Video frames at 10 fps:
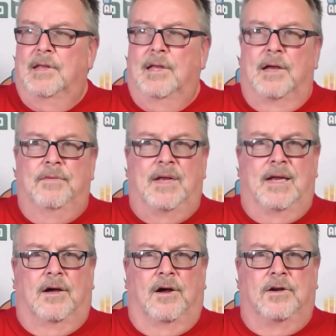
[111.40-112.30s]

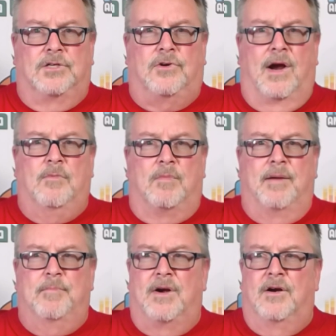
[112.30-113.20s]
on a scramble
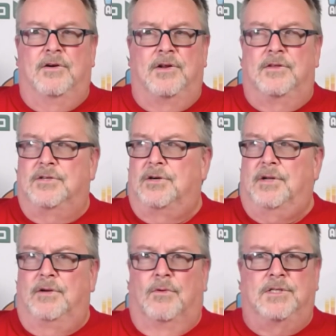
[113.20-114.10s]
by Mariota, there
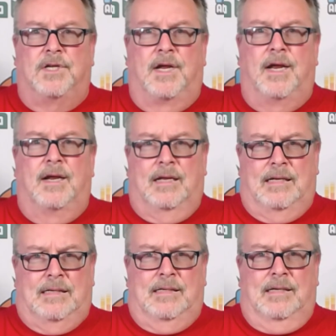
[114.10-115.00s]
certainly was a
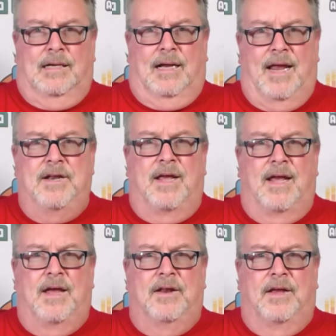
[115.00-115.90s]

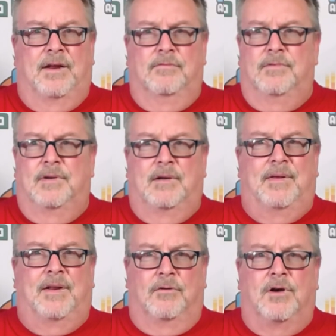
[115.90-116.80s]
head-to-head, they
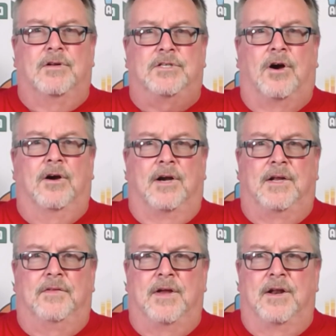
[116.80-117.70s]
don't call it
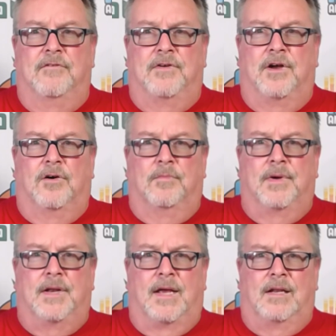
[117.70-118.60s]
targeting in the NFL,
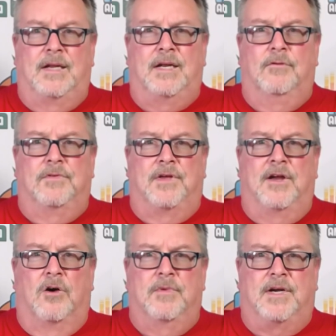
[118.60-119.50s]
but a leading with the
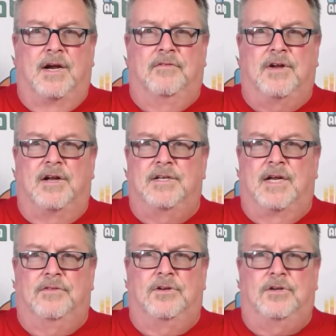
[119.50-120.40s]
helmet kind of
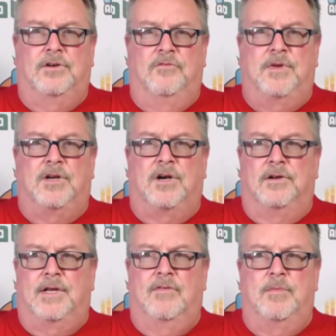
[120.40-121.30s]
contact that could have been
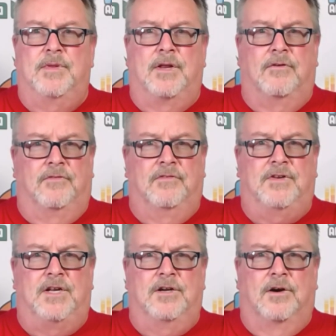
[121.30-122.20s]
called, given him another
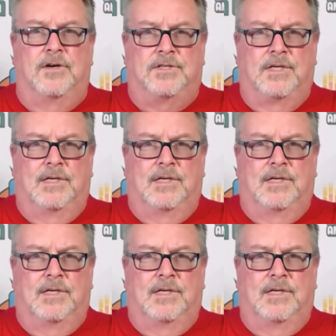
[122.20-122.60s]
15 yards,